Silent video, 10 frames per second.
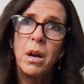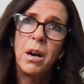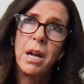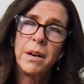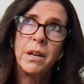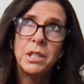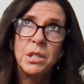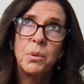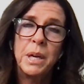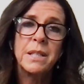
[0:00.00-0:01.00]
and I actually
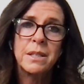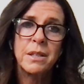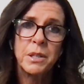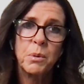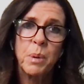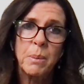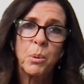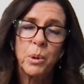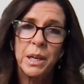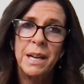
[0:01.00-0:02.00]
do an exercise with people
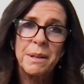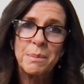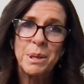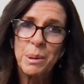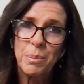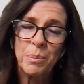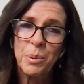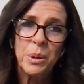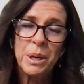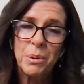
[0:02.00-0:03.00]
where I get them to
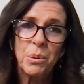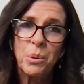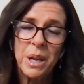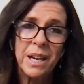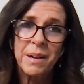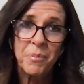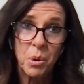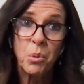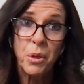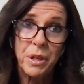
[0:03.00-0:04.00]
put in all the
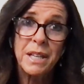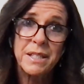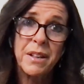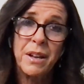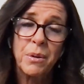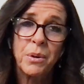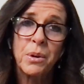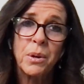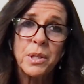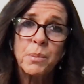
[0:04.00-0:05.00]
things that are their not
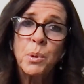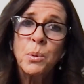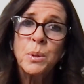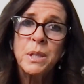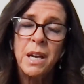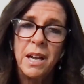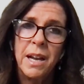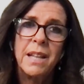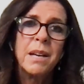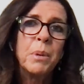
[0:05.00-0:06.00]
negotiables,
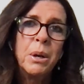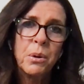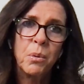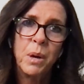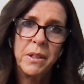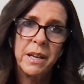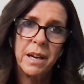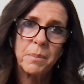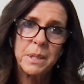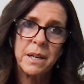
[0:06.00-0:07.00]
and then we look at where the
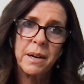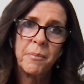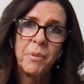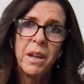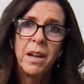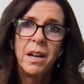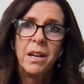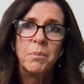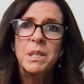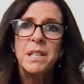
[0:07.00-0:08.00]
gaps are.
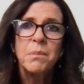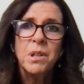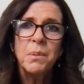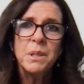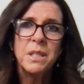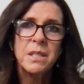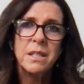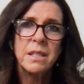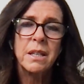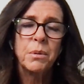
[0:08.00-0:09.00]
But sometimes it's
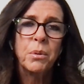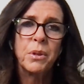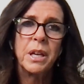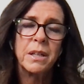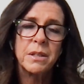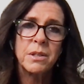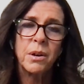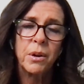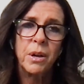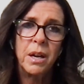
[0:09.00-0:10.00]
just little things.
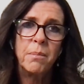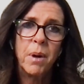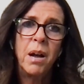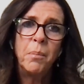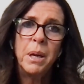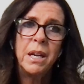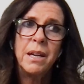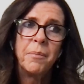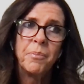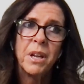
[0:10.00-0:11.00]
So it might
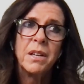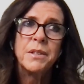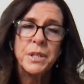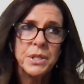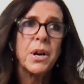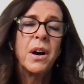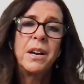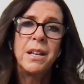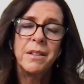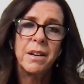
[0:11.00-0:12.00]
be
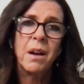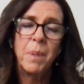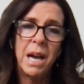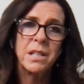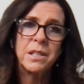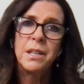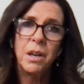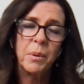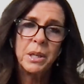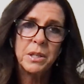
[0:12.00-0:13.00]
deciding that I'm actually
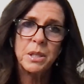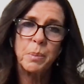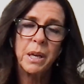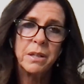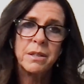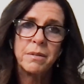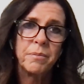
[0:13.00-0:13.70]
going to spend